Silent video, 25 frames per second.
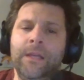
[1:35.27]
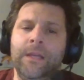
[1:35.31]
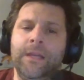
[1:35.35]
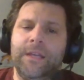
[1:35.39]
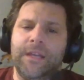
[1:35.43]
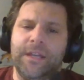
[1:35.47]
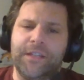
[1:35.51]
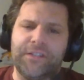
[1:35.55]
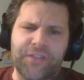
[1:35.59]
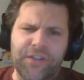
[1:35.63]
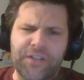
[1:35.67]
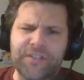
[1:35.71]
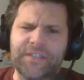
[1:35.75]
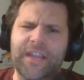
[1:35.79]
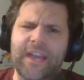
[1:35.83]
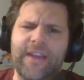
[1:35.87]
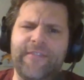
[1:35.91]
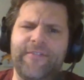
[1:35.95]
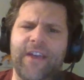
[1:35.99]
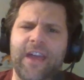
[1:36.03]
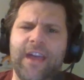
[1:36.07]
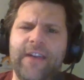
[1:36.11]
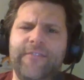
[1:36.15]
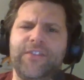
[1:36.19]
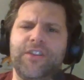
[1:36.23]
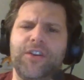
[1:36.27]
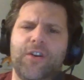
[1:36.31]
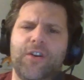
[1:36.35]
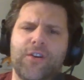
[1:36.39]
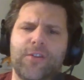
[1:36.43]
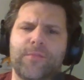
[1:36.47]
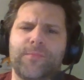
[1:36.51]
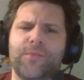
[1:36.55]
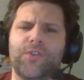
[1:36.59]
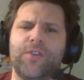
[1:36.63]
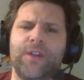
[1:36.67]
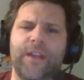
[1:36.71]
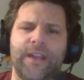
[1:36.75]
It does have heavy
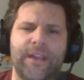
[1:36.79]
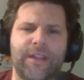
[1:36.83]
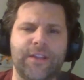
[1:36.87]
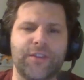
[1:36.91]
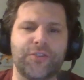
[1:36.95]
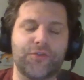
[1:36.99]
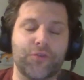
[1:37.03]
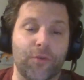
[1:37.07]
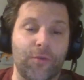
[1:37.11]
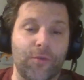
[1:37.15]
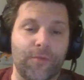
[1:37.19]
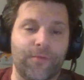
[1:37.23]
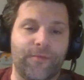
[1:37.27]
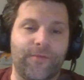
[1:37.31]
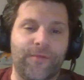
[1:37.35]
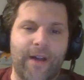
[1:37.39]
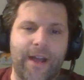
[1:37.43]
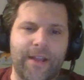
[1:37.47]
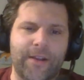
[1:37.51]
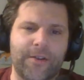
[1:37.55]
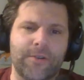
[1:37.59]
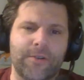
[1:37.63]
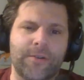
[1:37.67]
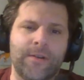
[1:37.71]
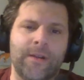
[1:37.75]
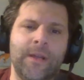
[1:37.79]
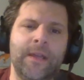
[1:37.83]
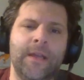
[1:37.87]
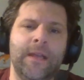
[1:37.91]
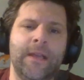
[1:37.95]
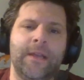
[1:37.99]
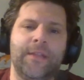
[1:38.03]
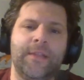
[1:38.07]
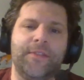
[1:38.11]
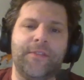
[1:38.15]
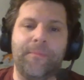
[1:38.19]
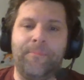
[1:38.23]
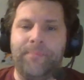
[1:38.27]
armor and controlled fire.
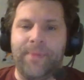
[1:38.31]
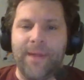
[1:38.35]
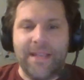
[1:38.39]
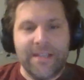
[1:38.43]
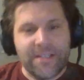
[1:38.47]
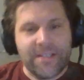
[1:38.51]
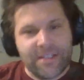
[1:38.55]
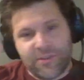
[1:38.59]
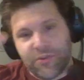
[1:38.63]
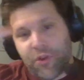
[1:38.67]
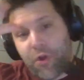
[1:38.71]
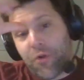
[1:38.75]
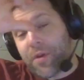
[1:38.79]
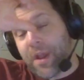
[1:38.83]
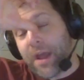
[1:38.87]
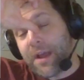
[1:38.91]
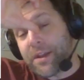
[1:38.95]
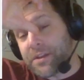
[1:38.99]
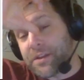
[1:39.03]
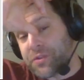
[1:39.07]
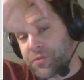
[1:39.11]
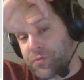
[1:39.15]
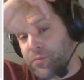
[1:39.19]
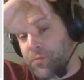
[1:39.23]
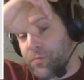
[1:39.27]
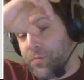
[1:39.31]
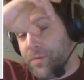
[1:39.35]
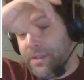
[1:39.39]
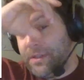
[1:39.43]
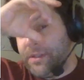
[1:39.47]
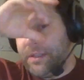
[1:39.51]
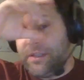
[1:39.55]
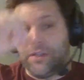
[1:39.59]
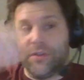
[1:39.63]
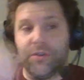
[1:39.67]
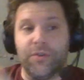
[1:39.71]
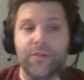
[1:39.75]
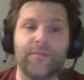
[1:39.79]
The base loadout is
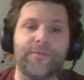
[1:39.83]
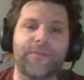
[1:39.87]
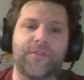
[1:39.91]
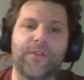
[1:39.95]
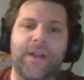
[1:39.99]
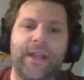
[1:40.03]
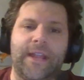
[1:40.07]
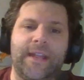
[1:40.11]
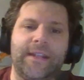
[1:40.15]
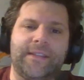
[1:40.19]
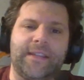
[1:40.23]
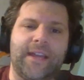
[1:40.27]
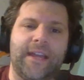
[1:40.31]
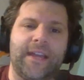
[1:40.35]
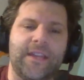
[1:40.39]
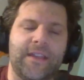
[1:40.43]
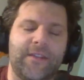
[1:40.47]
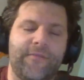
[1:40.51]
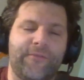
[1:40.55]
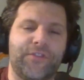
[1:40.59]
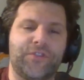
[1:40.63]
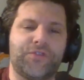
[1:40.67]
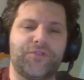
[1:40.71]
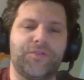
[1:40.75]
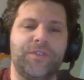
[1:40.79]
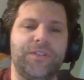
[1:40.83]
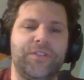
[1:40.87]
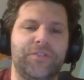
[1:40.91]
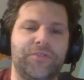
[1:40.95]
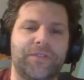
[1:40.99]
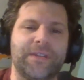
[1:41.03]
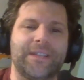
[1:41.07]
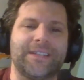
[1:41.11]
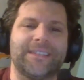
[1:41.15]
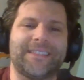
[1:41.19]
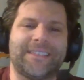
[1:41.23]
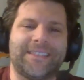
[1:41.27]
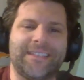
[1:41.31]
really good for anti-infantry. You
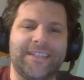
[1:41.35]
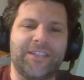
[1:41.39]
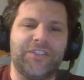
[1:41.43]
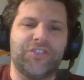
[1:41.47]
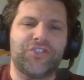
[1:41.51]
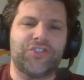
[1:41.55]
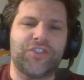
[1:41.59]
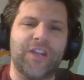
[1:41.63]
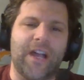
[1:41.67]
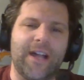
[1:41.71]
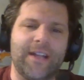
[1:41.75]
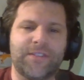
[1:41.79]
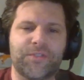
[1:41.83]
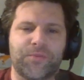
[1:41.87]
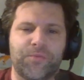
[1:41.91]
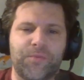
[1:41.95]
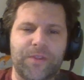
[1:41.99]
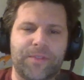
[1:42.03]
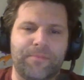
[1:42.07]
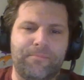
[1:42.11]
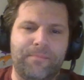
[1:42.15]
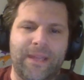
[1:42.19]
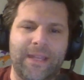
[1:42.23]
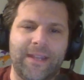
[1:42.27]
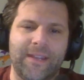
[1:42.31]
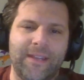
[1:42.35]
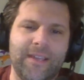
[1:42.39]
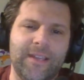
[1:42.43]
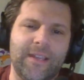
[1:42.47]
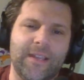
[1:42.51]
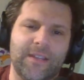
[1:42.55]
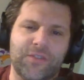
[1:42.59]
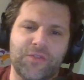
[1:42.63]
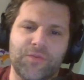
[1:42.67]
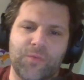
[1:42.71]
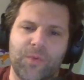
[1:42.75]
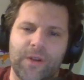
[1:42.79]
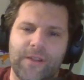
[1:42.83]
get 6 shots with pinning
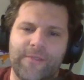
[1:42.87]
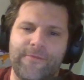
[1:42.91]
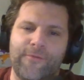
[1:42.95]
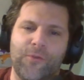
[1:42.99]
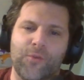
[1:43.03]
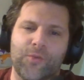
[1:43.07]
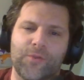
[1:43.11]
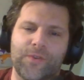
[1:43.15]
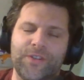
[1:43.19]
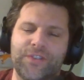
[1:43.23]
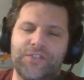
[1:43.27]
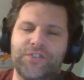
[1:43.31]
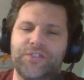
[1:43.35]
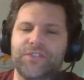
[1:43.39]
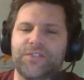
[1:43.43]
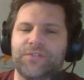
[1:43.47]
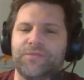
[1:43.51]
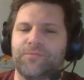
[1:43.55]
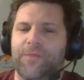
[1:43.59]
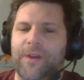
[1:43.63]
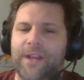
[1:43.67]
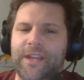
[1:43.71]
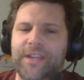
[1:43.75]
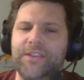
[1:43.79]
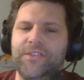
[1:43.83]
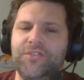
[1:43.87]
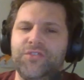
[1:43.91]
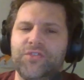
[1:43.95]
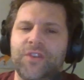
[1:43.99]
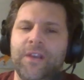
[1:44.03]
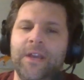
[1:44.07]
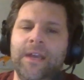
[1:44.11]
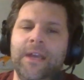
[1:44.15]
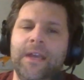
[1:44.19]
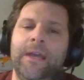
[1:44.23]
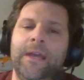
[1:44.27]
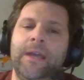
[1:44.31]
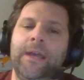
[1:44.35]
at 24 inches range.
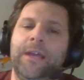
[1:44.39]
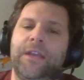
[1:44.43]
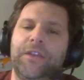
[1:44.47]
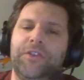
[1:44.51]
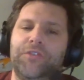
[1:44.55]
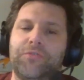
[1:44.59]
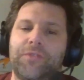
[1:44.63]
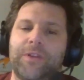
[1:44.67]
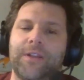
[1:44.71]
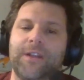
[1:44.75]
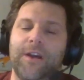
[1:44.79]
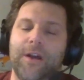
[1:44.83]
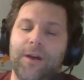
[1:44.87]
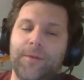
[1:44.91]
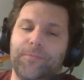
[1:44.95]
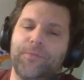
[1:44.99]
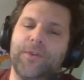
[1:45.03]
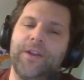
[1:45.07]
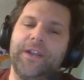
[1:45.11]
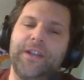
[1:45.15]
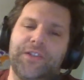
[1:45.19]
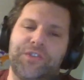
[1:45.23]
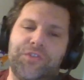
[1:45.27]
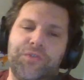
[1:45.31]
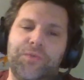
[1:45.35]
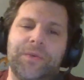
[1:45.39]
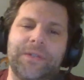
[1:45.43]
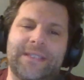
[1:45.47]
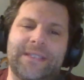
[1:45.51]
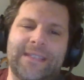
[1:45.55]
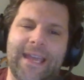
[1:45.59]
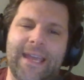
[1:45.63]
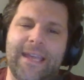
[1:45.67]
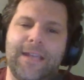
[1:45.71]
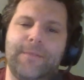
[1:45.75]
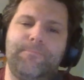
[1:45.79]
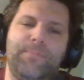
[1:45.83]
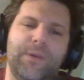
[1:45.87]
You can upgrade it to a
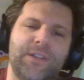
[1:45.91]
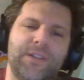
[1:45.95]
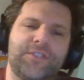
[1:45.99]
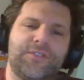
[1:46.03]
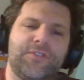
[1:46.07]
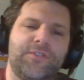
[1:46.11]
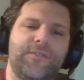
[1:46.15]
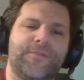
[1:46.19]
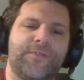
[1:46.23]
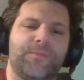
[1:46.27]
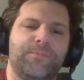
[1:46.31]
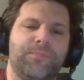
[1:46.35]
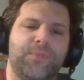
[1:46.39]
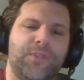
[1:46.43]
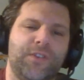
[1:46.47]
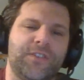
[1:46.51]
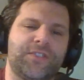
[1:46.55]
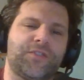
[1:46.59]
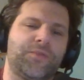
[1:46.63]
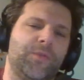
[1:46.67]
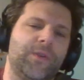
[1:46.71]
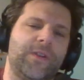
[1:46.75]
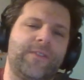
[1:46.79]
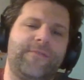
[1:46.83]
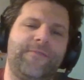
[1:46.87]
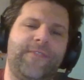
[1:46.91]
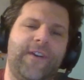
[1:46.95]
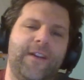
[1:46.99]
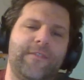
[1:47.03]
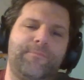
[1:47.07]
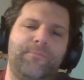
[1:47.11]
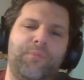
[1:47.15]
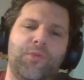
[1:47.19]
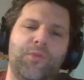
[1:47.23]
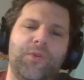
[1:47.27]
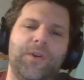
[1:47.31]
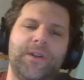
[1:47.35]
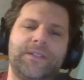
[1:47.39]
tank buster for plus
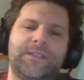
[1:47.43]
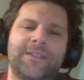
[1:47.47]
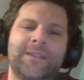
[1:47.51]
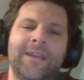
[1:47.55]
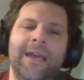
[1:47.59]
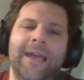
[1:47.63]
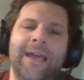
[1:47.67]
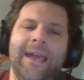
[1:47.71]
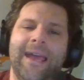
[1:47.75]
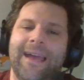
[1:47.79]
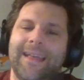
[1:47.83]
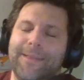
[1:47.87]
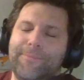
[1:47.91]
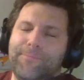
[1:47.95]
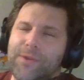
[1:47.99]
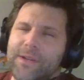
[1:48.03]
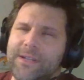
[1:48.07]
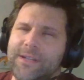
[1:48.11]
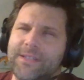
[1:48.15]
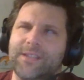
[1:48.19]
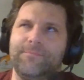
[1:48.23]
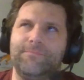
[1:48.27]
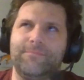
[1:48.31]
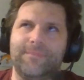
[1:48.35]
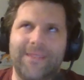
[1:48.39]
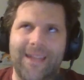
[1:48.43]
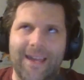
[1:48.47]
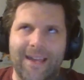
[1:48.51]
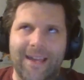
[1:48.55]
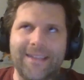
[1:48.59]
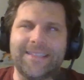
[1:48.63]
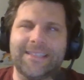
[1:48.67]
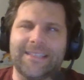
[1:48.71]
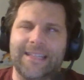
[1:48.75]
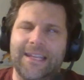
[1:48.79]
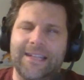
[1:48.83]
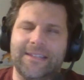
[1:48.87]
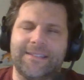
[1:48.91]
25 points, and that brings some
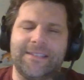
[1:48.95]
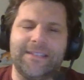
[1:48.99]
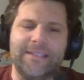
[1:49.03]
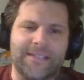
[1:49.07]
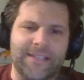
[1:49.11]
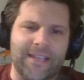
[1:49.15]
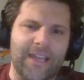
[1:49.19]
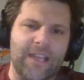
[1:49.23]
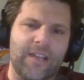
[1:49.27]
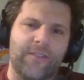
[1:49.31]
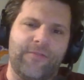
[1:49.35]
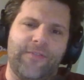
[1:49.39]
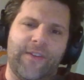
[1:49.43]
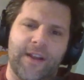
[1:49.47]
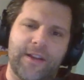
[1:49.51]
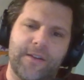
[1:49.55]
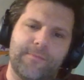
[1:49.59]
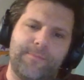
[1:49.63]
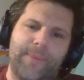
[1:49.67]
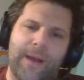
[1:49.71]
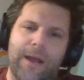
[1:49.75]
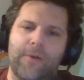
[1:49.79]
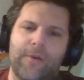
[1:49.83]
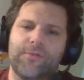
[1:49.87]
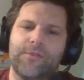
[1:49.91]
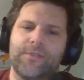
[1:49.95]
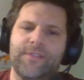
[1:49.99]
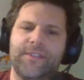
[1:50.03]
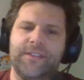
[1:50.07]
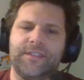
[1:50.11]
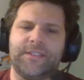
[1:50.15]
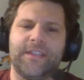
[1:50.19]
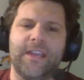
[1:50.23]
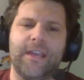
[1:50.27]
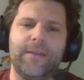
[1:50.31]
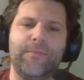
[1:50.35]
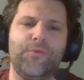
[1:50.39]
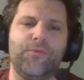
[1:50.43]
nice anti-tank firepower to the
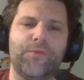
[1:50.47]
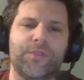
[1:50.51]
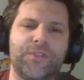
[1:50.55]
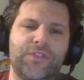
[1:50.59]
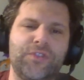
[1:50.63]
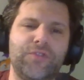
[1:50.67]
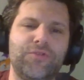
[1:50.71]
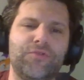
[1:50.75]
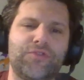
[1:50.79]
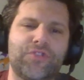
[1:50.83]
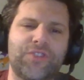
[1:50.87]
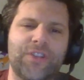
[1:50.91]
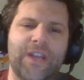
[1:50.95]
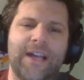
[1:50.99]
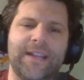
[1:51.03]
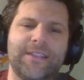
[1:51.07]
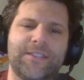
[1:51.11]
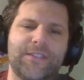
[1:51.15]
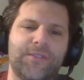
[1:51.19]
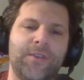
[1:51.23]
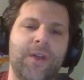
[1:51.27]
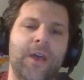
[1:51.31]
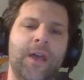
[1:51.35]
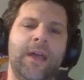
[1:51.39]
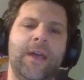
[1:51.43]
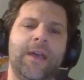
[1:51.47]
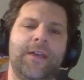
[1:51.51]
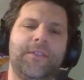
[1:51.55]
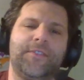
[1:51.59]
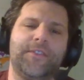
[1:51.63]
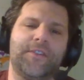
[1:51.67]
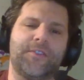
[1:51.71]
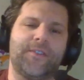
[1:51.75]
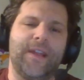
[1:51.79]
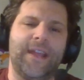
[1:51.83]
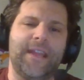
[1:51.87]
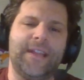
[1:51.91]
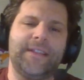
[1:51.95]
table with 2 shots
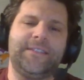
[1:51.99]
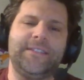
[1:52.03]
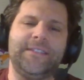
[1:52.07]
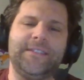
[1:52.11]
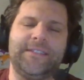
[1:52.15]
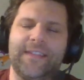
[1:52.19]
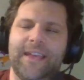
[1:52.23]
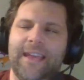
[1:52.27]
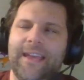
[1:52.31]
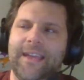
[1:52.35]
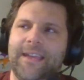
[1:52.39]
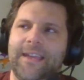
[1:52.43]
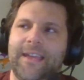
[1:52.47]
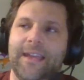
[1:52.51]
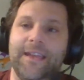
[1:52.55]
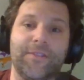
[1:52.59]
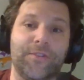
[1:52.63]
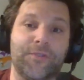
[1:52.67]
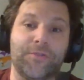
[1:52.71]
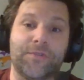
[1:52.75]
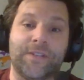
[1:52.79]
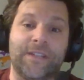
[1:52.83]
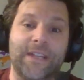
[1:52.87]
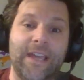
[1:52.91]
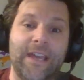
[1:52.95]
that are anti-tank, and they're